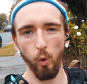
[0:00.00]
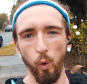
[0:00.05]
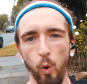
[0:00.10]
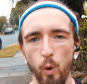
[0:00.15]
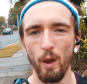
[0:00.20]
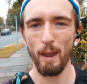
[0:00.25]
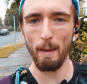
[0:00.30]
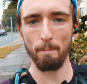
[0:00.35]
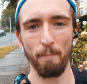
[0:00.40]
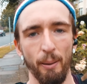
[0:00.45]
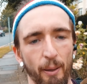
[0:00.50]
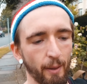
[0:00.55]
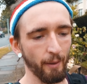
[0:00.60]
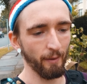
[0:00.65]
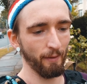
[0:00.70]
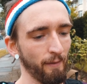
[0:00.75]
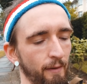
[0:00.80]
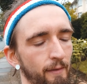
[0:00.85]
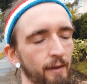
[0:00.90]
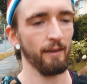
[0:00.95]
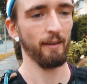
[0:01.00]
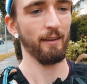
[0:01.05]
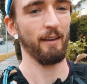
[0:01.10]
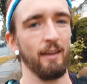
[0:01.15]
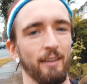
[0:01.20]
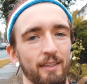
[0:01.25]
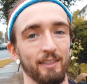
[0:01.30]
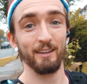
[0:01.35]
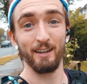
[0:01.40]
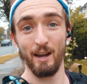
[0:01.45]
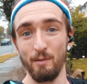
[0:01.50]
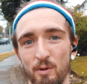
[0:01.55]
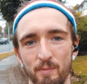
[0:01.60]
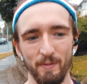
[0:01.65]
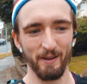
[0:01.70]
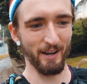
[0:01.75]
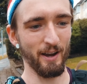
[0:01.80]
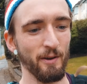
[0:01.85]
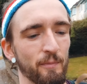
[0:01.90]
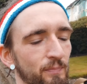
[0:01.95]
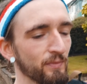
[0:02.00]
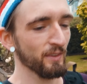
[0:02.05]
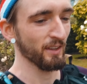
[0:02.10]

whip the camera back out.